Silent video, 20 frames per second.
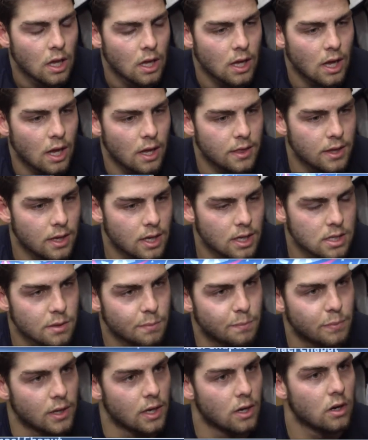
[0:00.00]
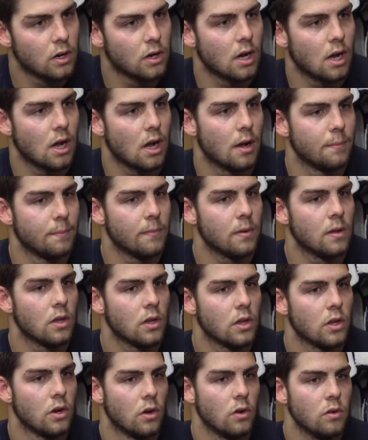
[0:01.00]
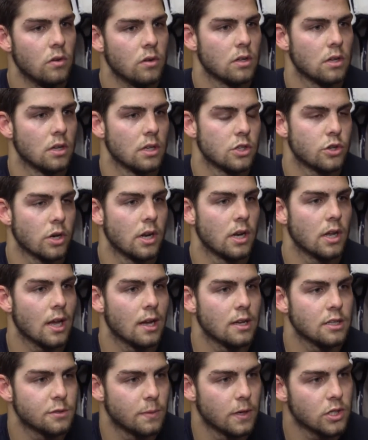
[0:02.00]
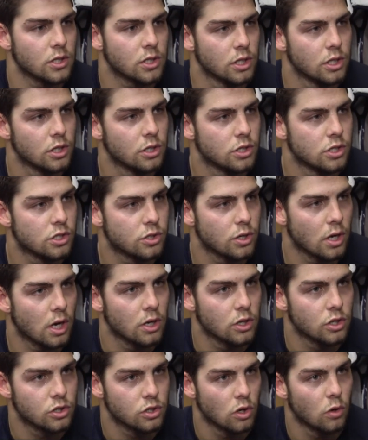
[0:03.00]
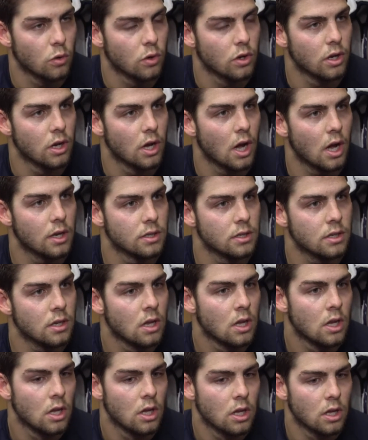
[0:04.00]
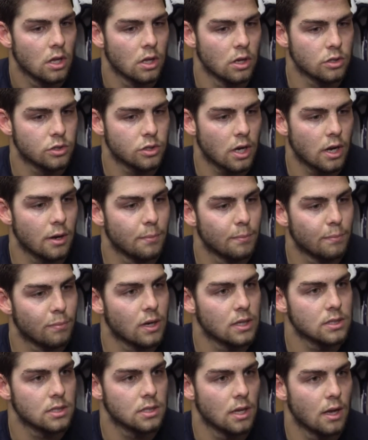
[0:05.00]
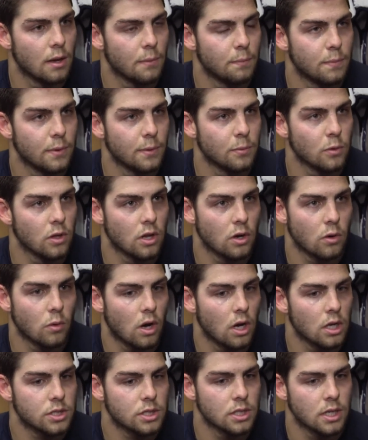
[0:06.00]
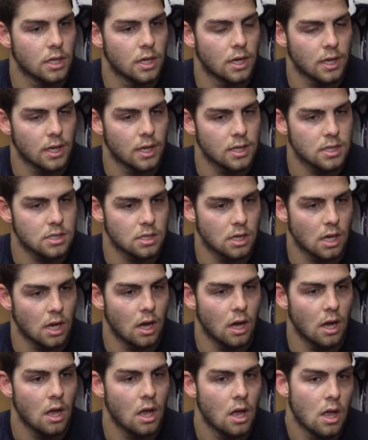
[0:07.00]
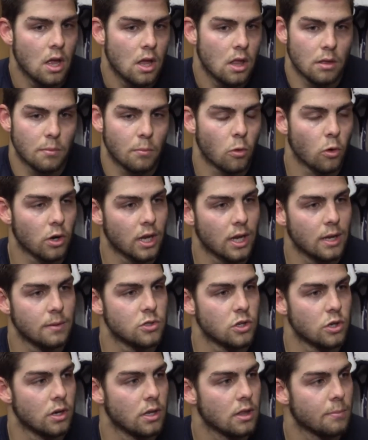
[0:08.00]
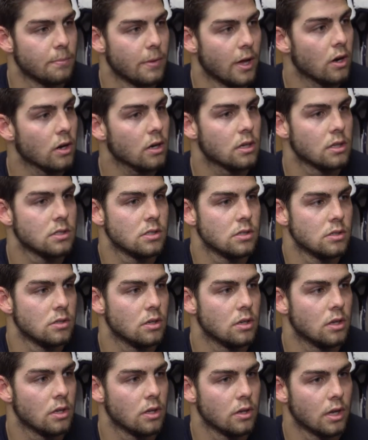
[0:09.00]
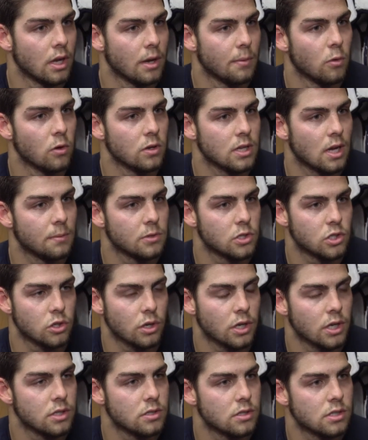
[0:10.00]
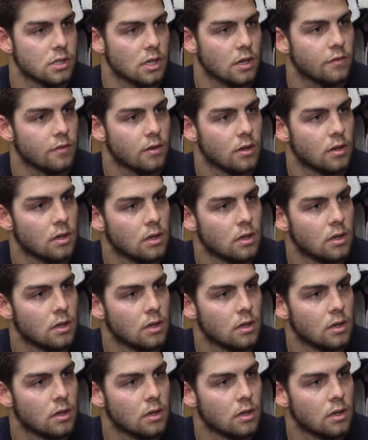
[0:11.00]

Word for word: Yeah, I think as a player, um, you know, in training camp especially, you're just trying to show what you got and you know trying to impress uh, people that are watching. And I guess uh, the more games you're in, the better because you you get more time to showcase yourself.